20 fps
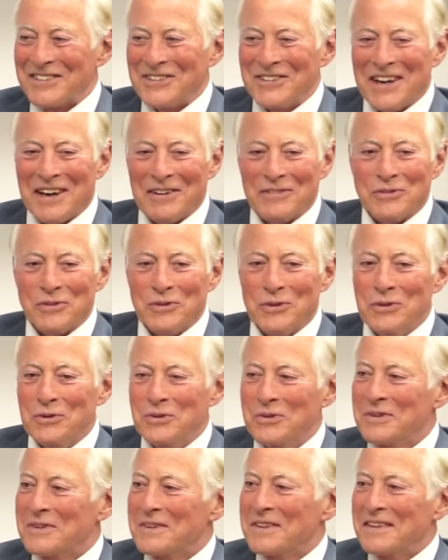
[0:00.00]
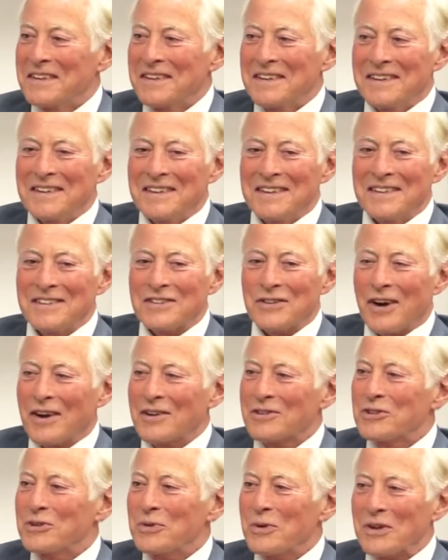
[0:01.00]
You have to
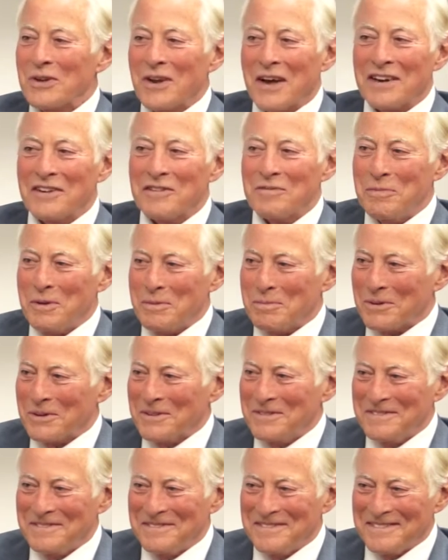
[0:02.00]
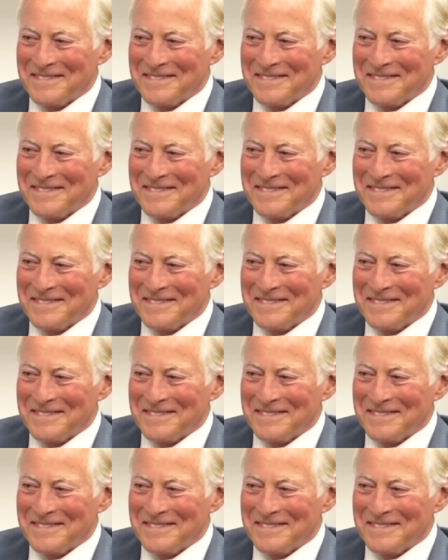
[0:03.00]
talk to a lot of people.